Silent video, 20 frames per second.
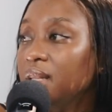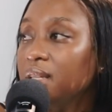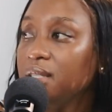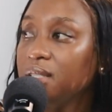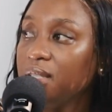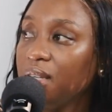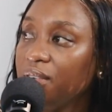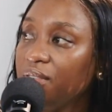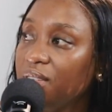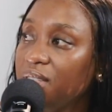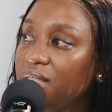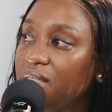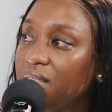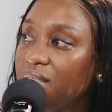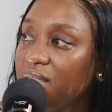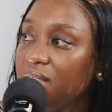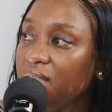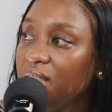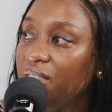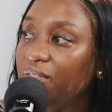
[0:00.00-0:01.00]
the
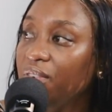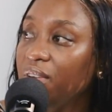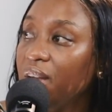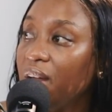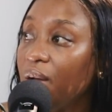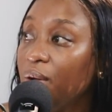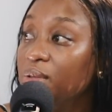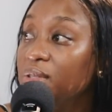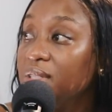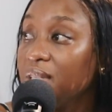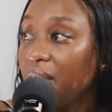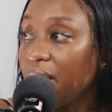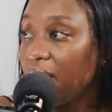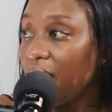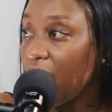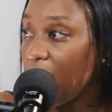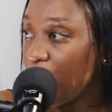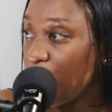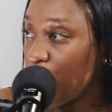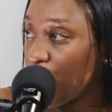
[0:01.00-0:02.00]
services even outside
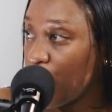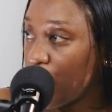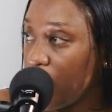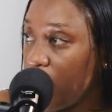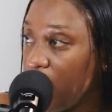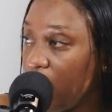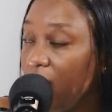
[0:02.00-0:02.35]
Gaborone.